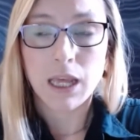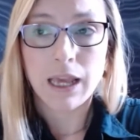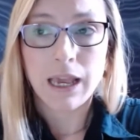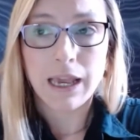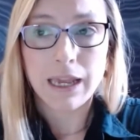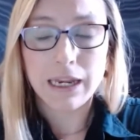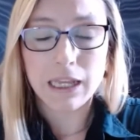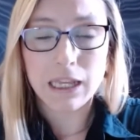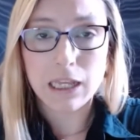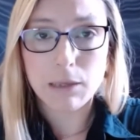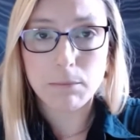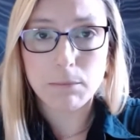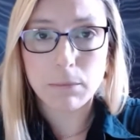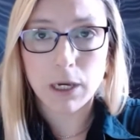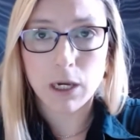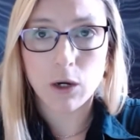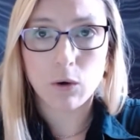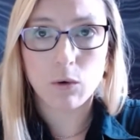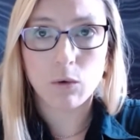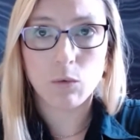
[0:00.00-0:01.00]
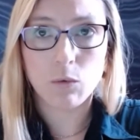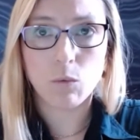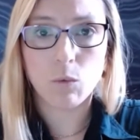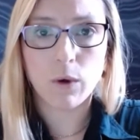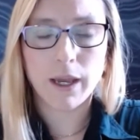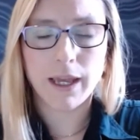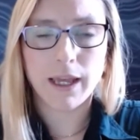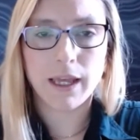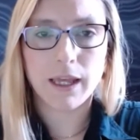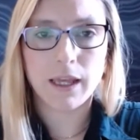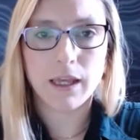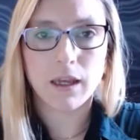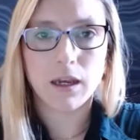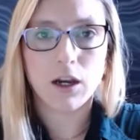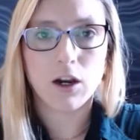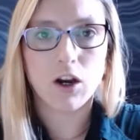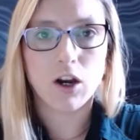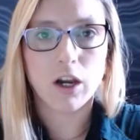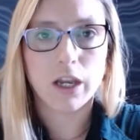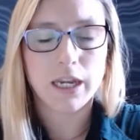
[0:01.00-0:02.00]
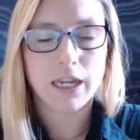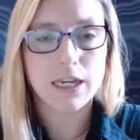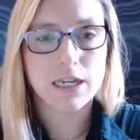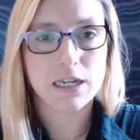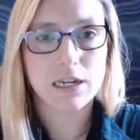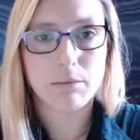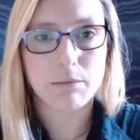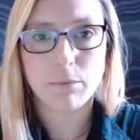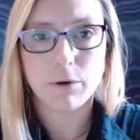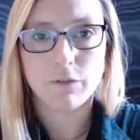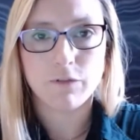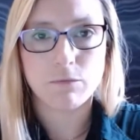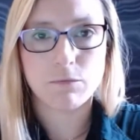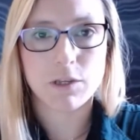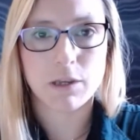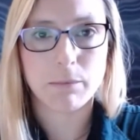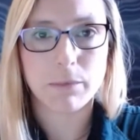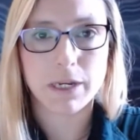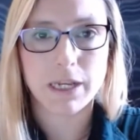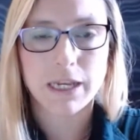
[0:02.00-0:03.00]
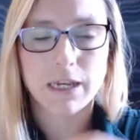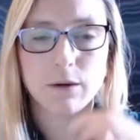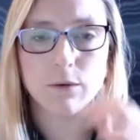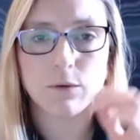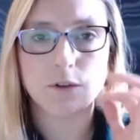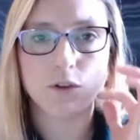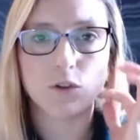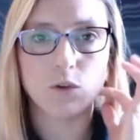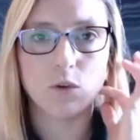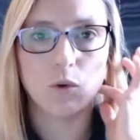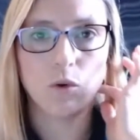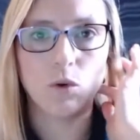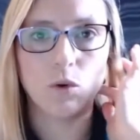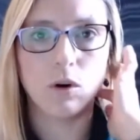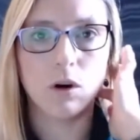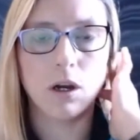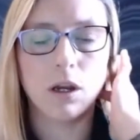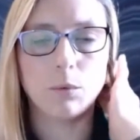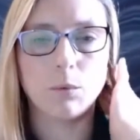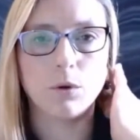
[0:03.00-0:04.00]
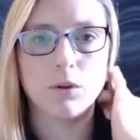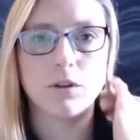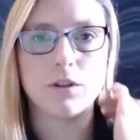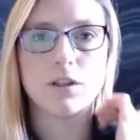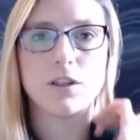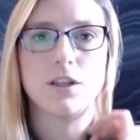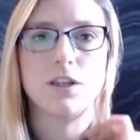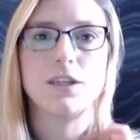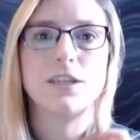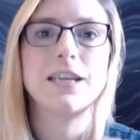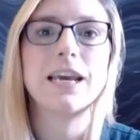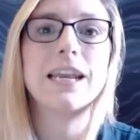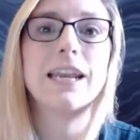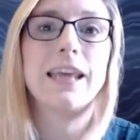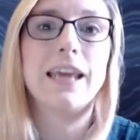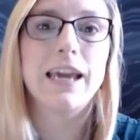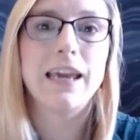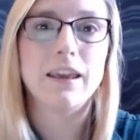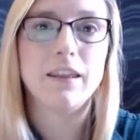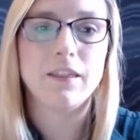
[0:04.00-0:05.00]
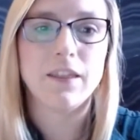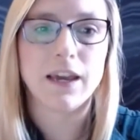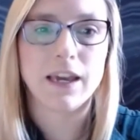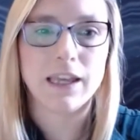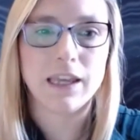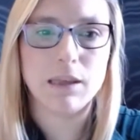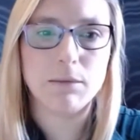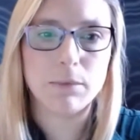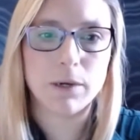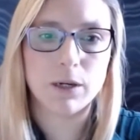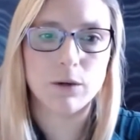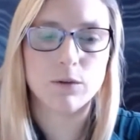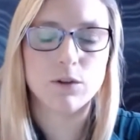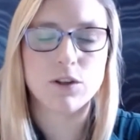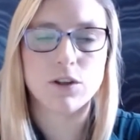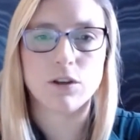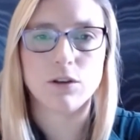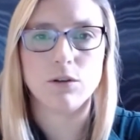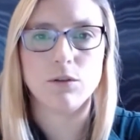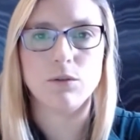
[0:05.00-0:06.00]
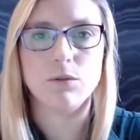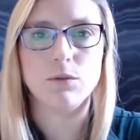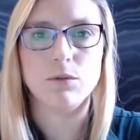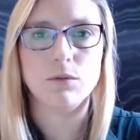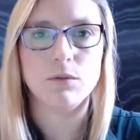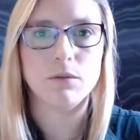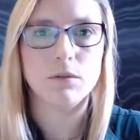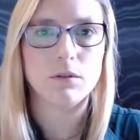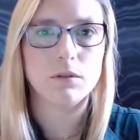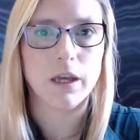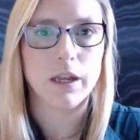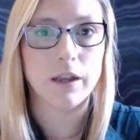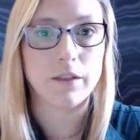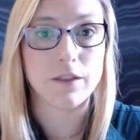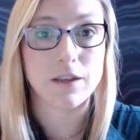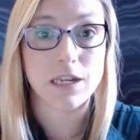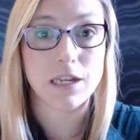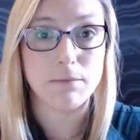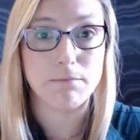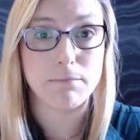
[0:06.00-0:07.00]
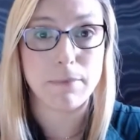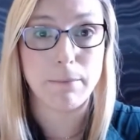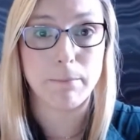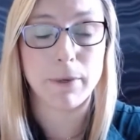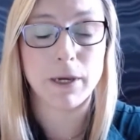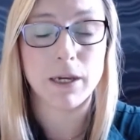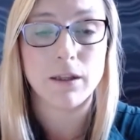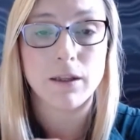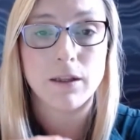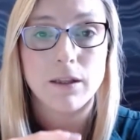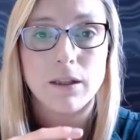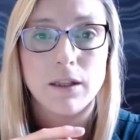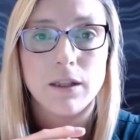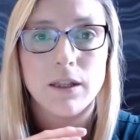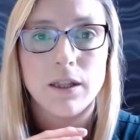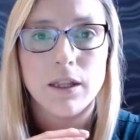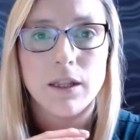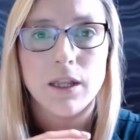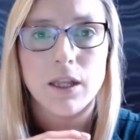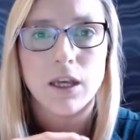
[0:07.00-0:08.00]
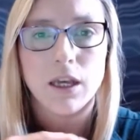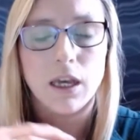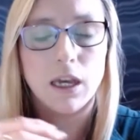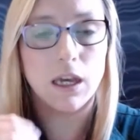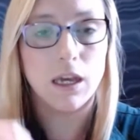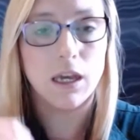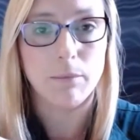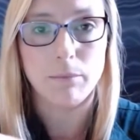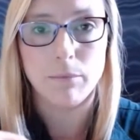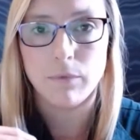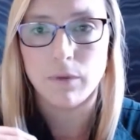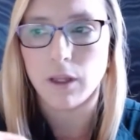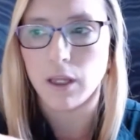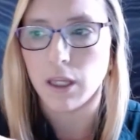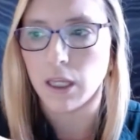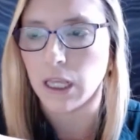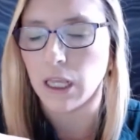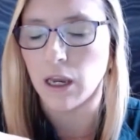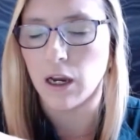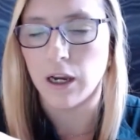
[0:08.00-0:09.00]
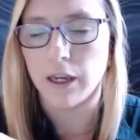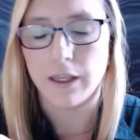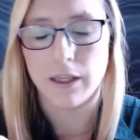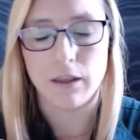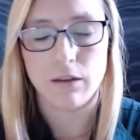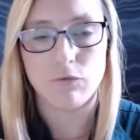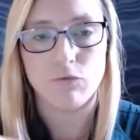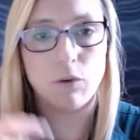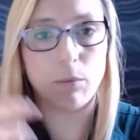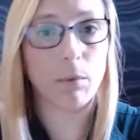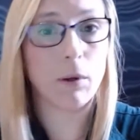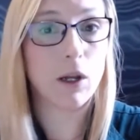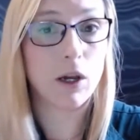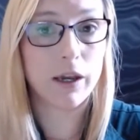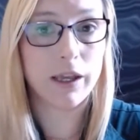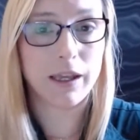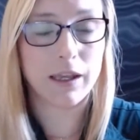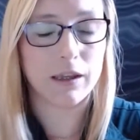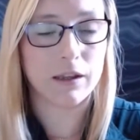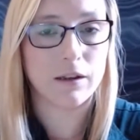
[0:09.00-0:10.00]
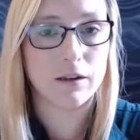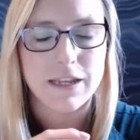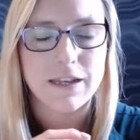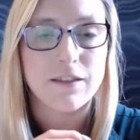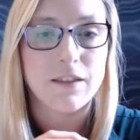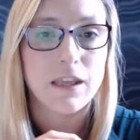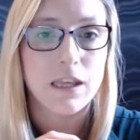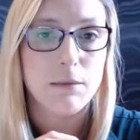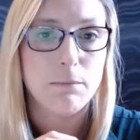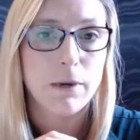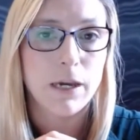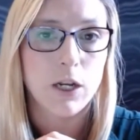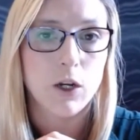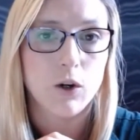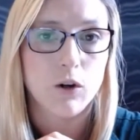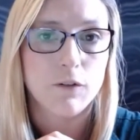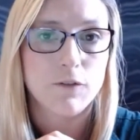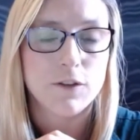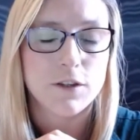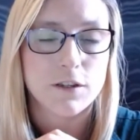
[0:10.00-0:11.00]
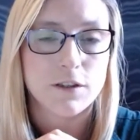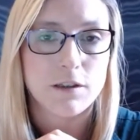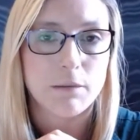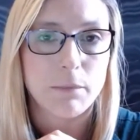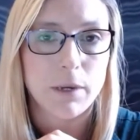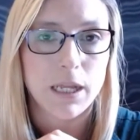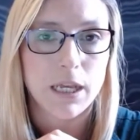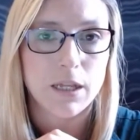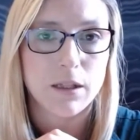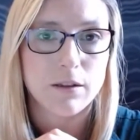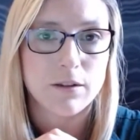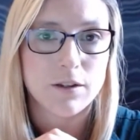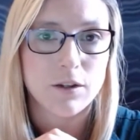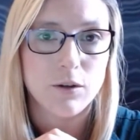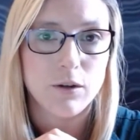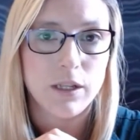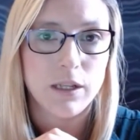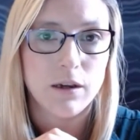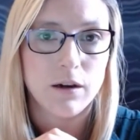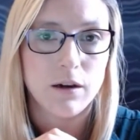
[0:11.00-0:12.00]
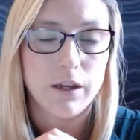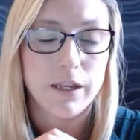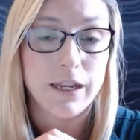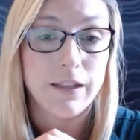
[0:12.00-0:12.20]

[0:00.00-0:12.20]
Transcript: Any email where I need an input from somebody else or I want to delegate that email to another team member, I reply and send the email off to somebody else who I